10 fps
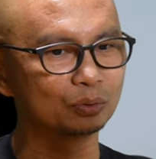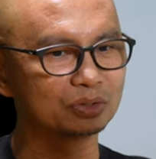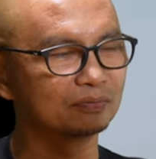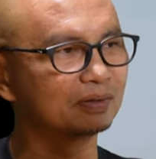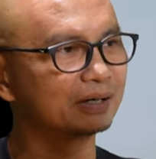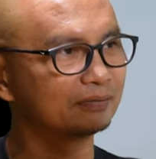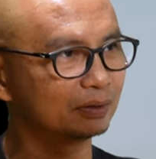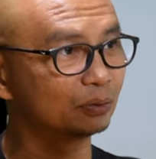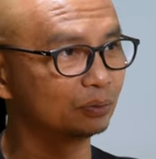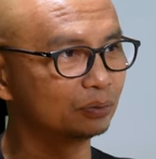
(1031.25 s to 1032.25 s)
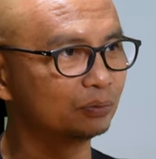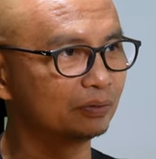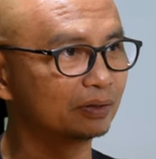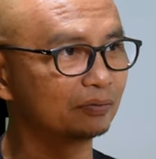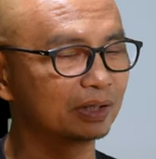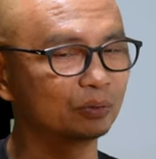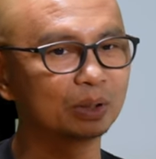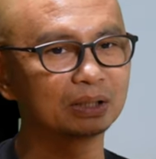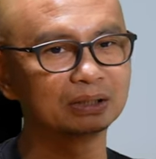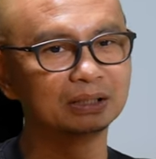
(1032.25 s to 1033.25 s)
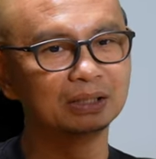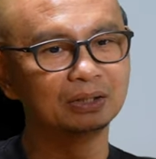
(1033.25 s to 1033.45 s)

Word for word: could survive and could do very very well